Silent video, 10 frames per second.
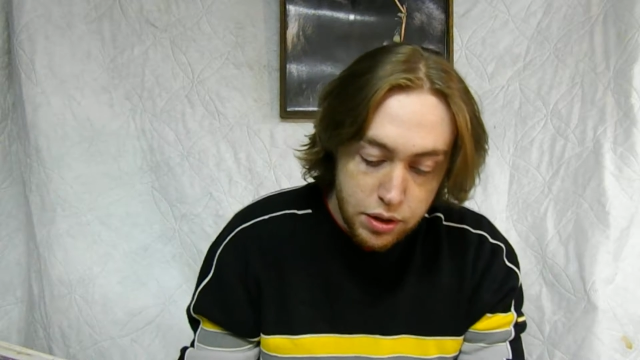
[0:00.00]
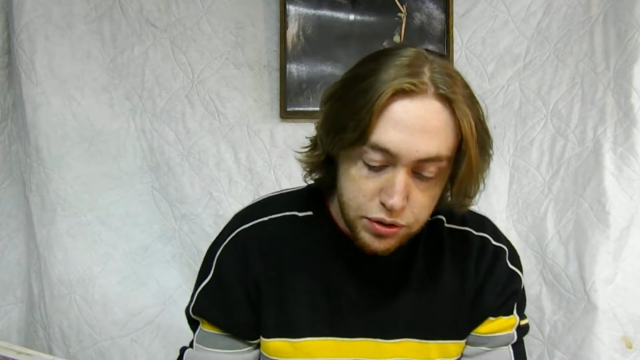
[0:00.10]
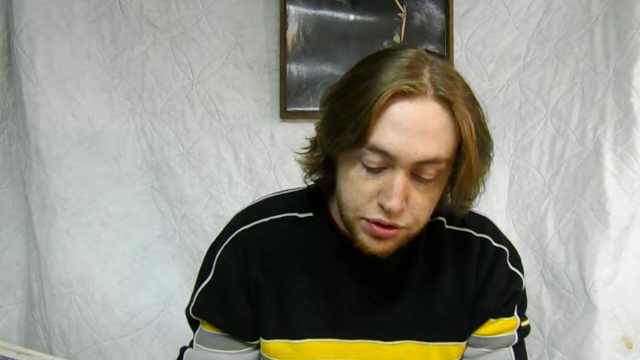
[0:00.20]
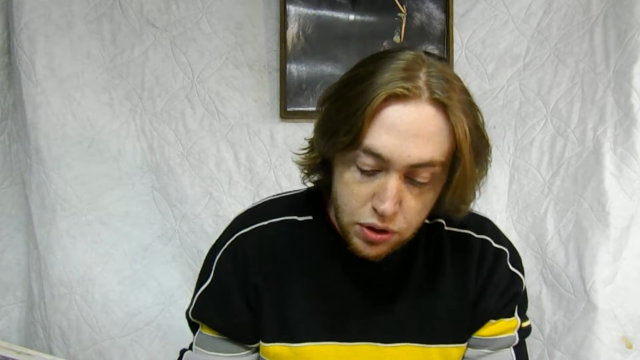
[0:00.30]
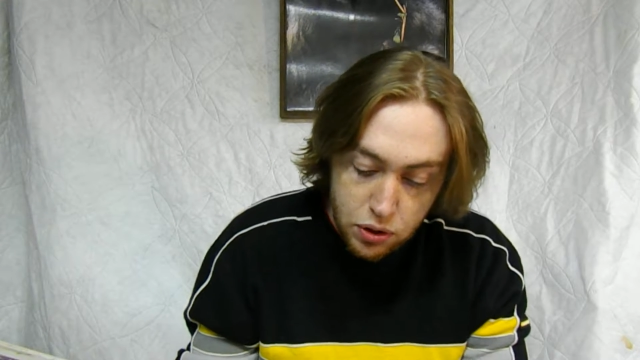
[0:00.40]

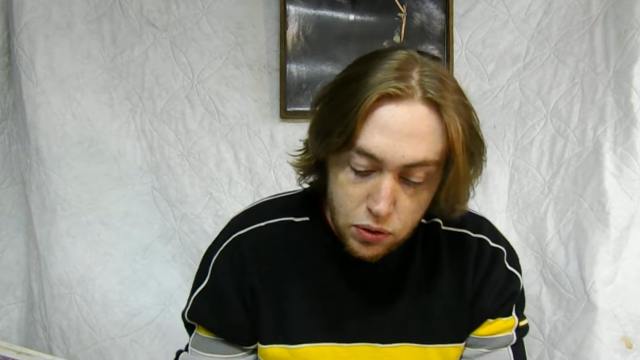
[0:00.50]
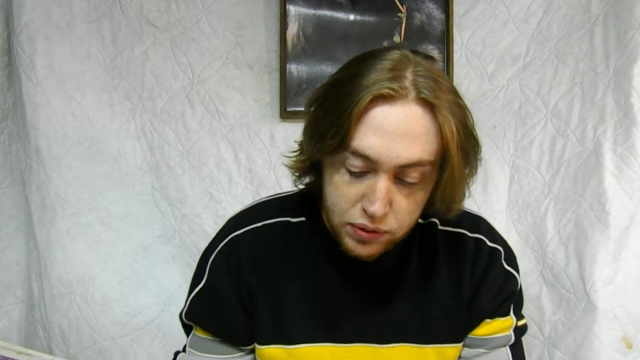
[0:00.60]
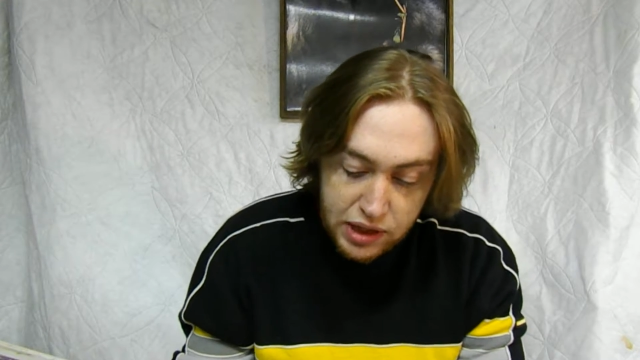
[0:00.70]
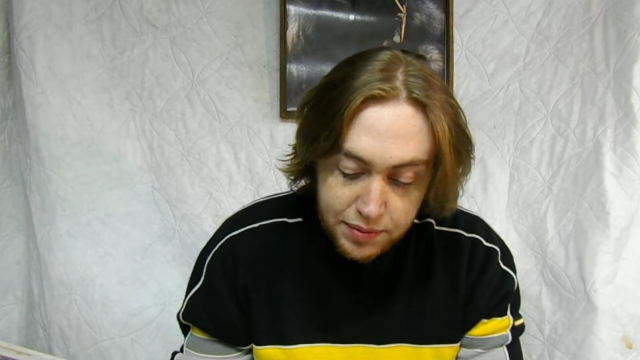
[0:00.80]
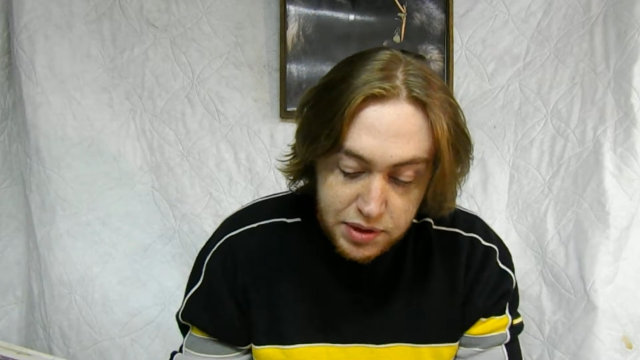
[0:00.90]
So
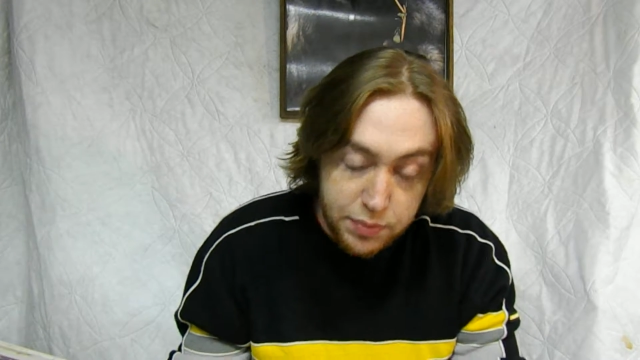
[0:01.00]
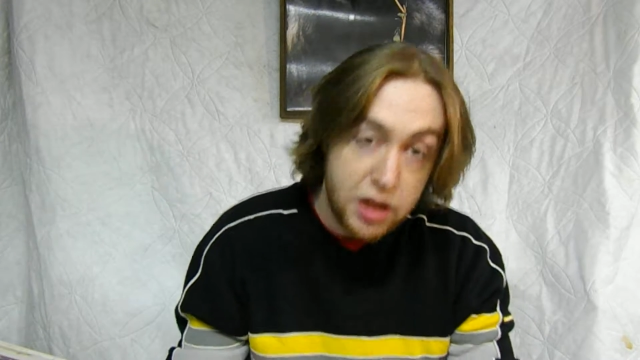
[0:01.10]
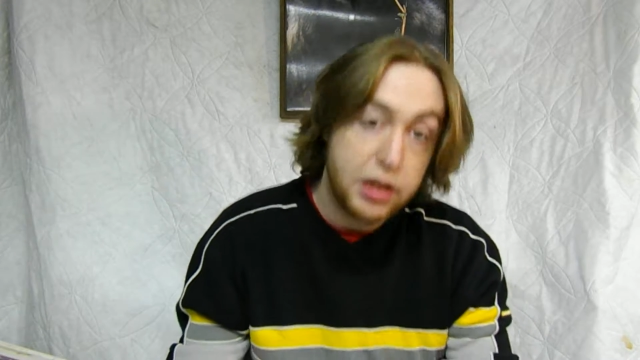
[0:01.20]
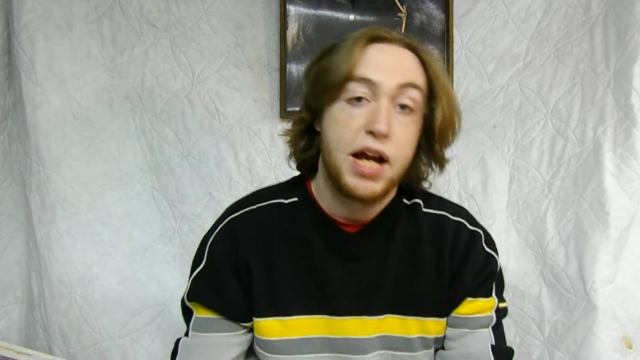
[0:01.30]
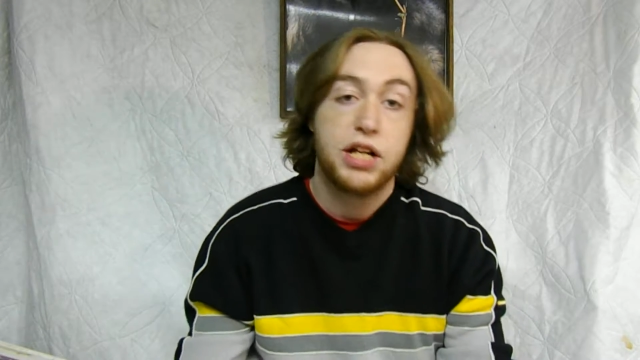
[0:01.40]
Captain
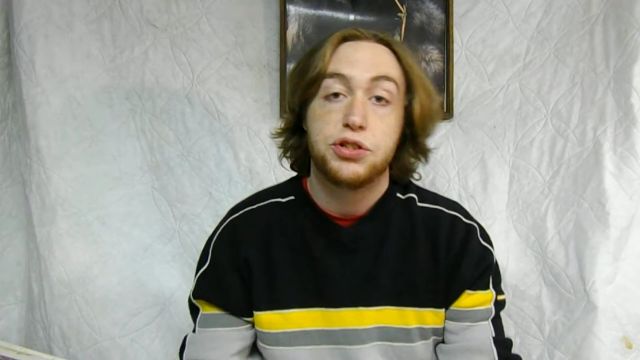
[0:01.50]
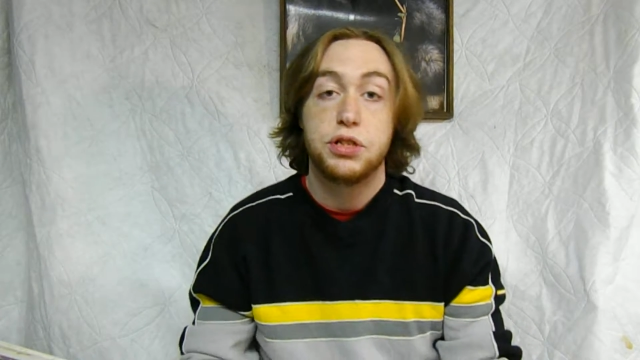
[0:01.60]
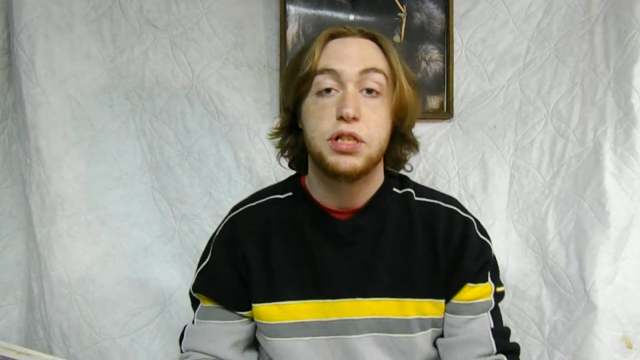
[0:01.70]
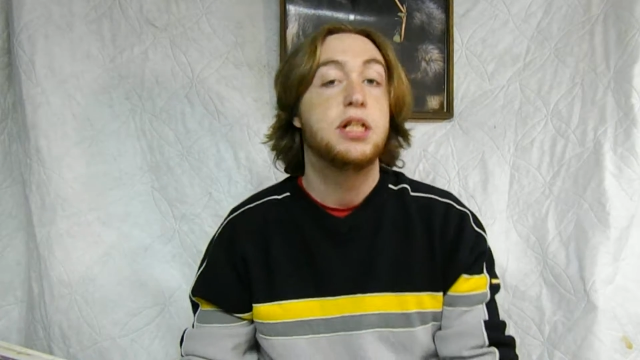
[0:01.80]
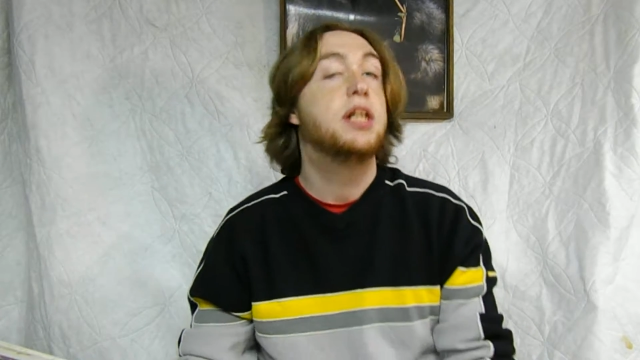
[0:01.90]
America
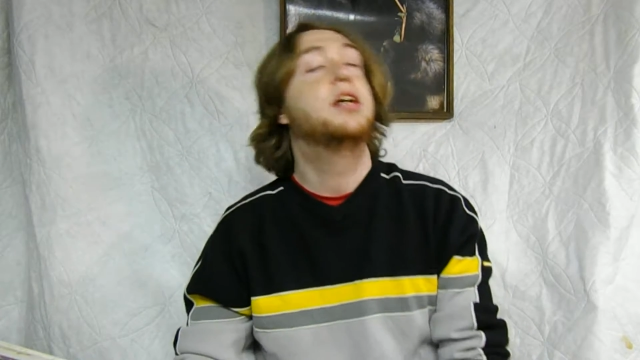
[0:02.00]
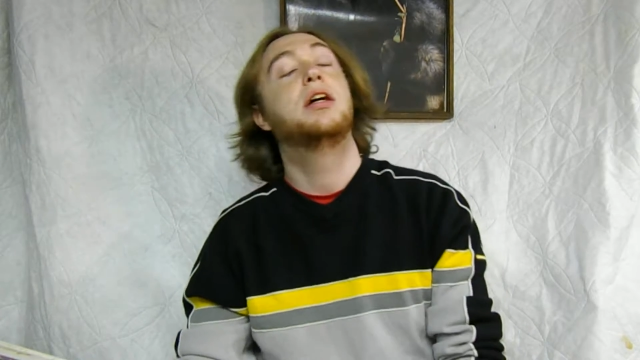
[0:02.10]
actually